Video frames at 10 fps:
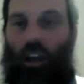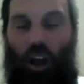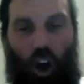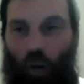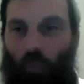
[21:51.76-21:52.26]

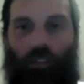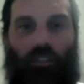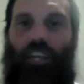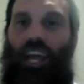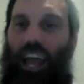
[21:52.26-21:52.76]

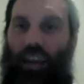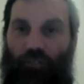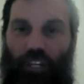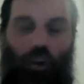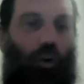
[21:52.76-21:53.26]
Almost
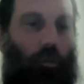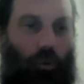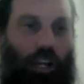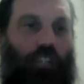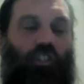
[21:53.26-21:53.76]
every
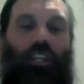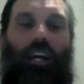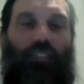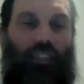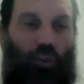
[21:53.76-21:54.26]
corporation
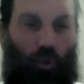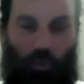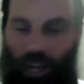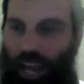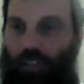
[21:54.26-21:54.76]
has a
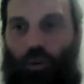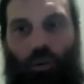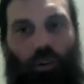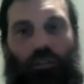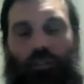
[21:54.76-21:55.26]
corporate
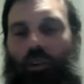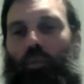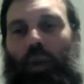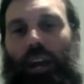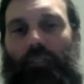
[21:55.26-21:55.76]
headquarters. So
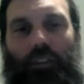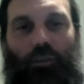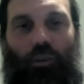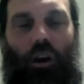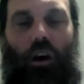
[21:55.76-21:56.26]
wherever
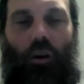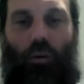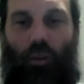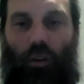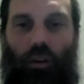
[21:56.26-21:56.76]
you
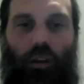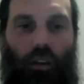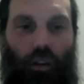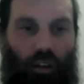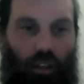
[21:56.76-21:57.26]
go,
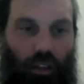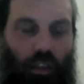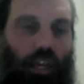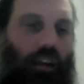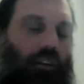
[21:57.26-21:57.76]

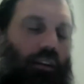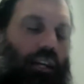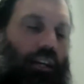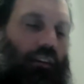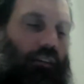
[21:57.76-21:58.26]

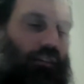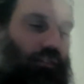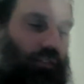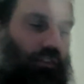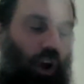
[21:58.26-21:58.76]

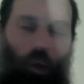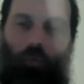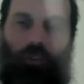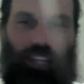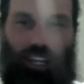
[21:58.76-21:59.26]
it's
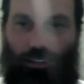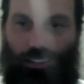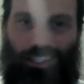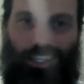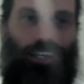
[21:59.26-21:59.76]
almost
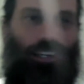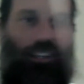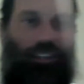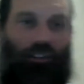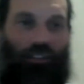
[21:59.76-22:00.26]
guaranteed
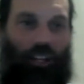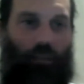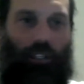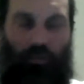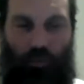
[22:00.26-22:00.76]
that there is going to
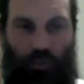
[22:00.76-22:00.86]
be some sort